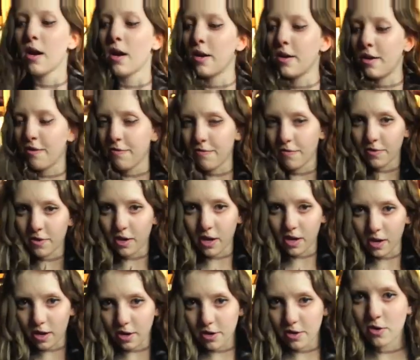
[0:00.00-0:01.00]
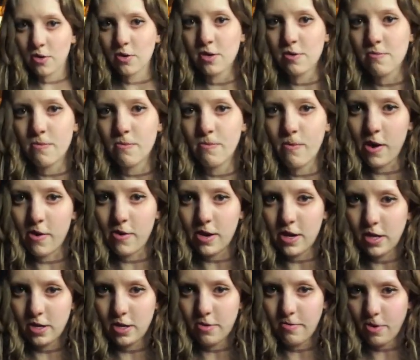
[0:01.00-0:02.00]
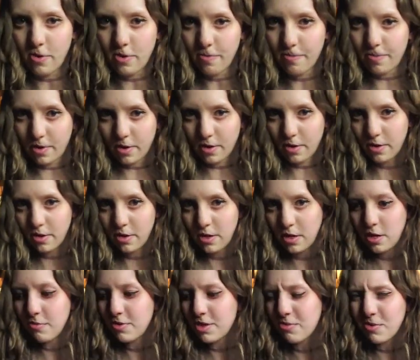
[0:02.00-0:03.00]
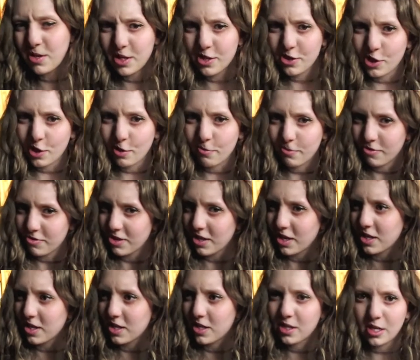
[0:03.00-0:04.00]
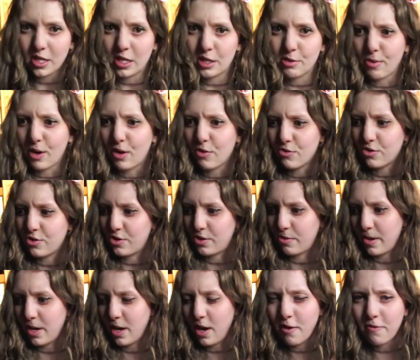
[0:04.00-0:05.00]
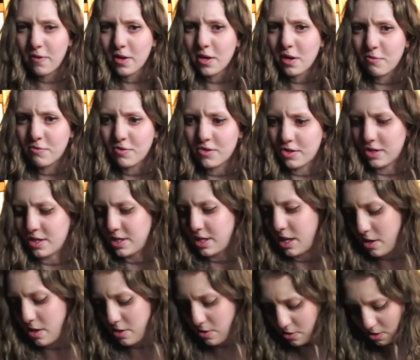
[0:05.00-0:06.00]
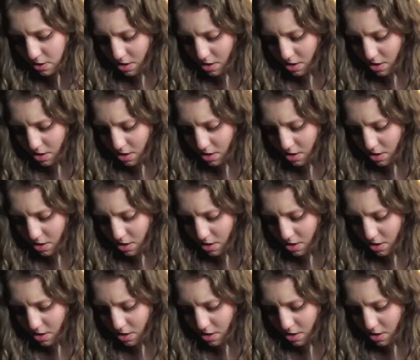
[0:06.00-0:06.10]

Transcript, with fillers: and I feel like I don't even wear it anymore, but it was really cheap. It was like £6 or something. I think it was on sale.